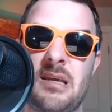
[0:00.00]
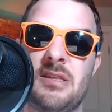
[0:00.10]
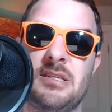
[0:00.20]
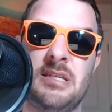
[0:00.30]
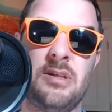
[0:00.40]

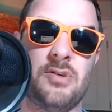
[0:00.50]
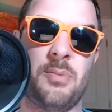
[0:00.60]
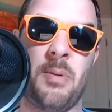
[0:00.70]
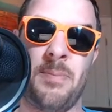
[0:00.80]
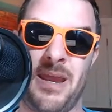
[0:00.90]
the Steelers are
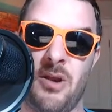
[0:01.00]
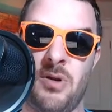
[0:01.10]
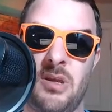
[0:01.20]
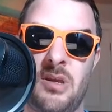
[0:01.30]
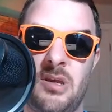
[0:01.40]

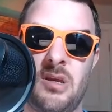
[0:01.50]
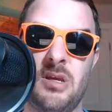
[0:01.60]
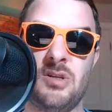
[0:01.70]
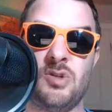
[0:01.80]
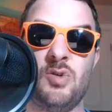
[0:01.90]
preparing
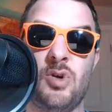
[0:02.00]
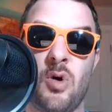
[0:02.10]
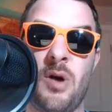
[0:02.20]
to go